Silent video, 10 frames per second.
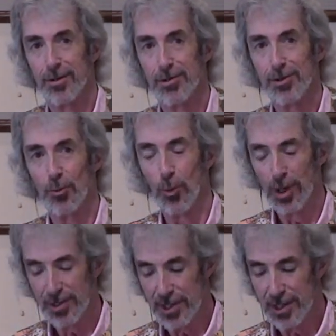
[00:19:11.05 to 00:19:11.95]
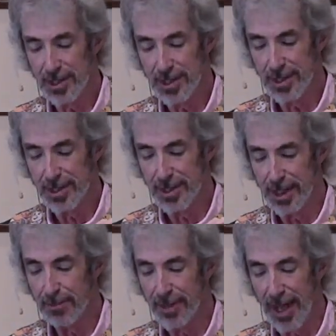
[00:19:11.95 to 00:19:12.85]
So what is it
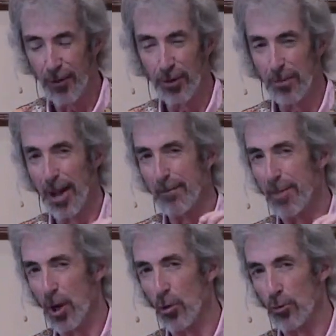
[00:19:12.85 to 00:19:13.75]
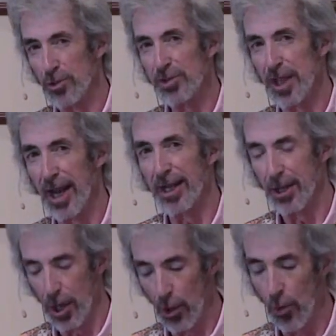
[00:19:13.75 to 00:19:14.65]
deep down in my bones that I
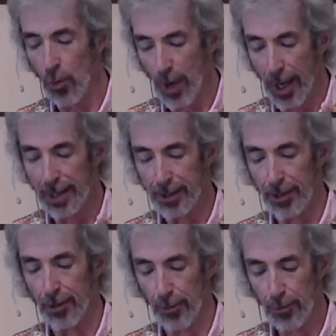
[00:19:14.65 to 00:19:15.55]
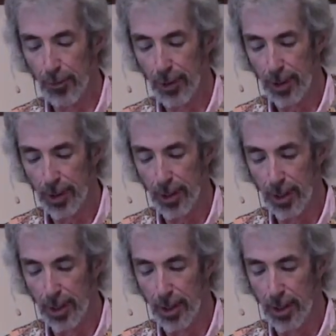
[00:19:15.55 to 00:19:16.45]
know I know?
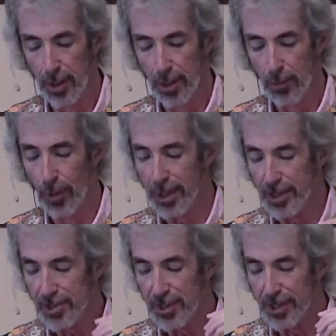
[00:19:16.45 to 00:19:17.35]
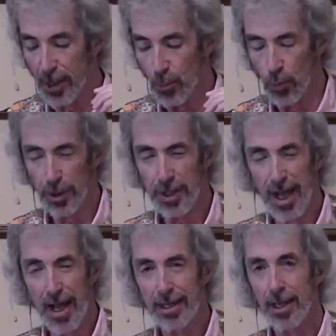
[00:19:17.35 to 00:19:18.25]
What is it that
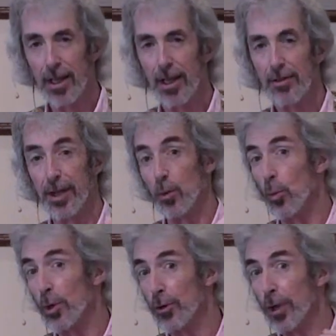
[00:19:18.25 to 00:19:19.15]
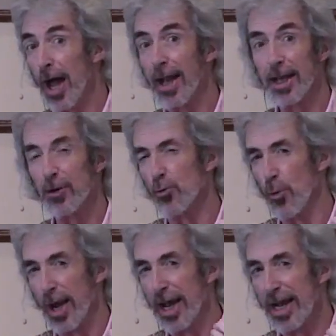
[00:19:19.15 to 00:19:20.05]
will not
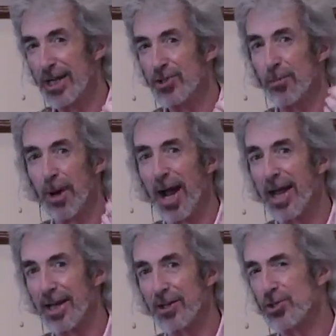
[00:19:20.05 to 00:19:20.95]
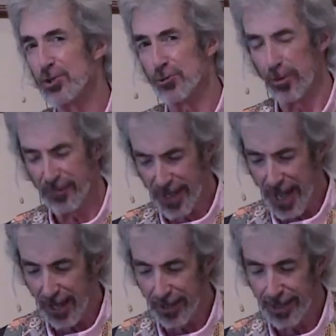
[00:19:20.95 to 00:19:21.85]
enrage by its
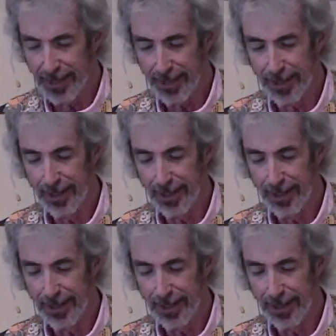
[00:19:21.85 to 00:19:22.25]
triviality?